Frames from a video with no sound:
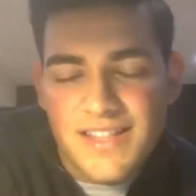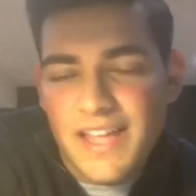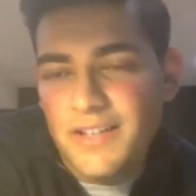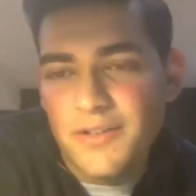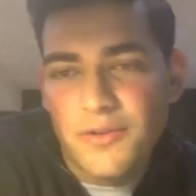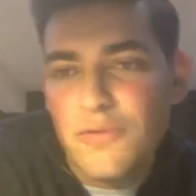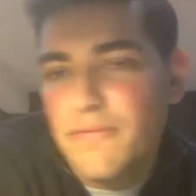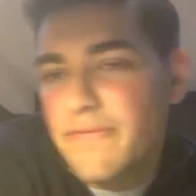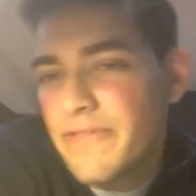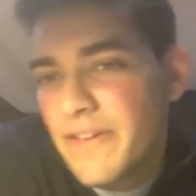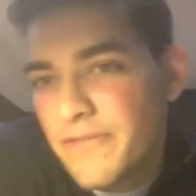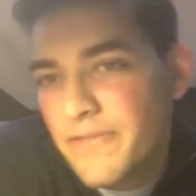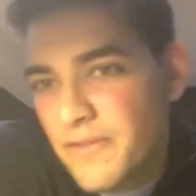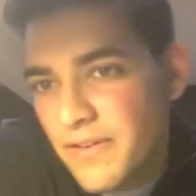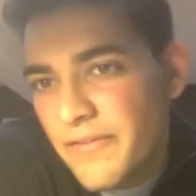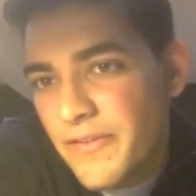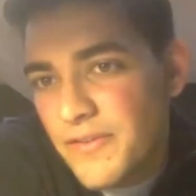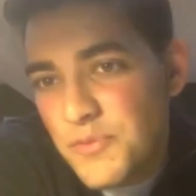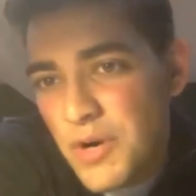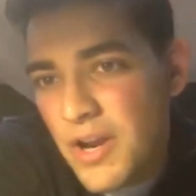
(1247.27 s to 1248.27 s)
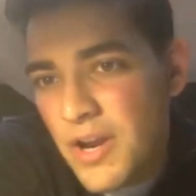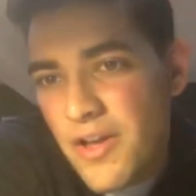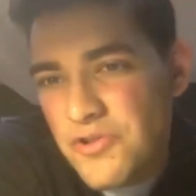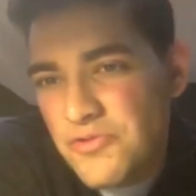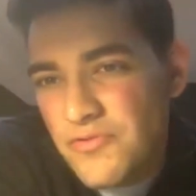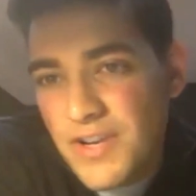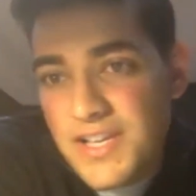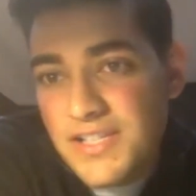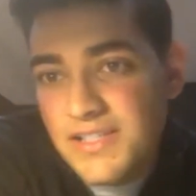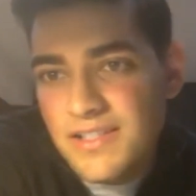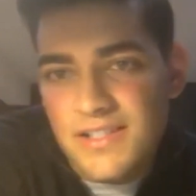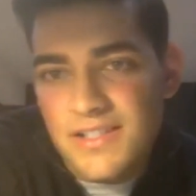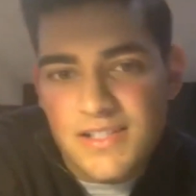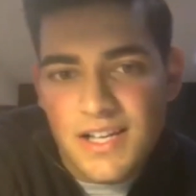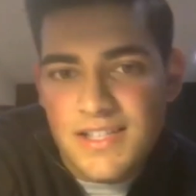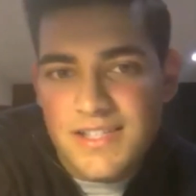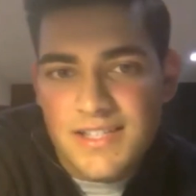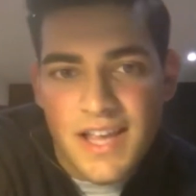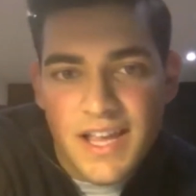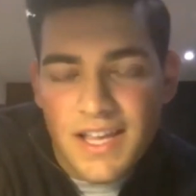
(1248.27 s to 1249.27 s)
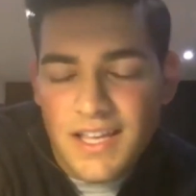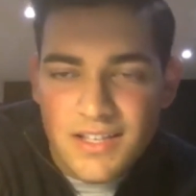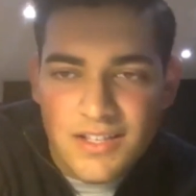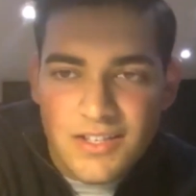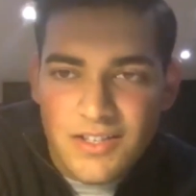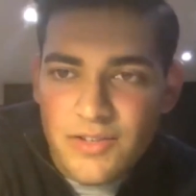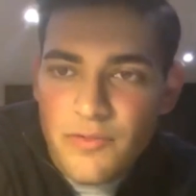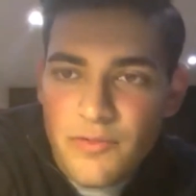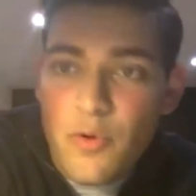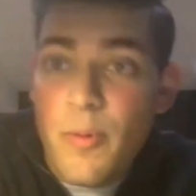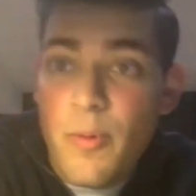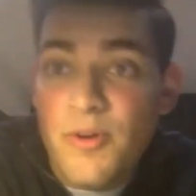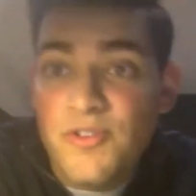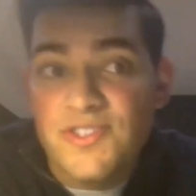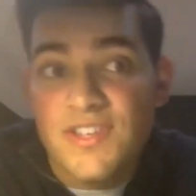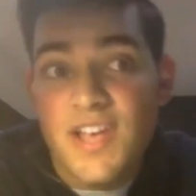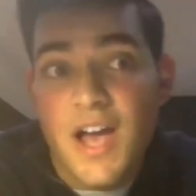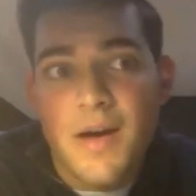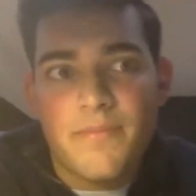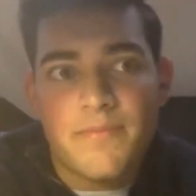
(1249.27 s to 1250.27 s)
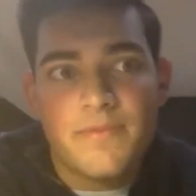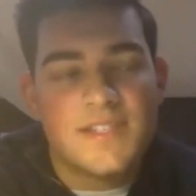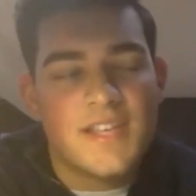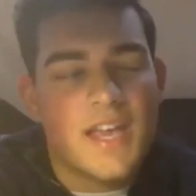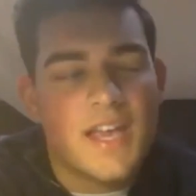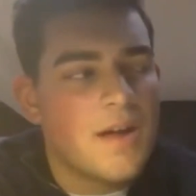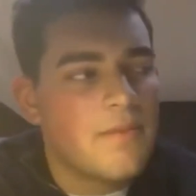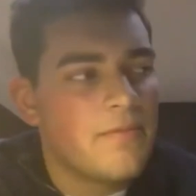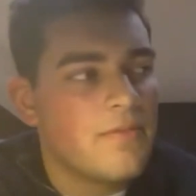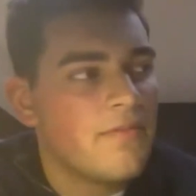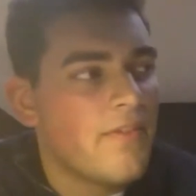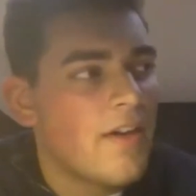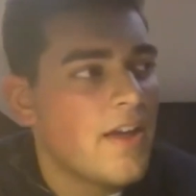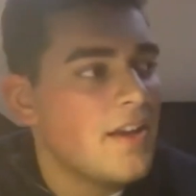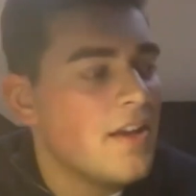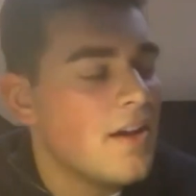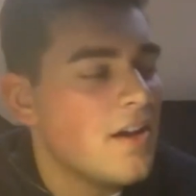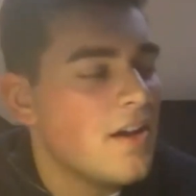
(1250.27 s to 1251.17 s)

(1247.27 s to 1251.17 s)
Then, if it's one of those reasons, I'd say you're almost setting up for failure.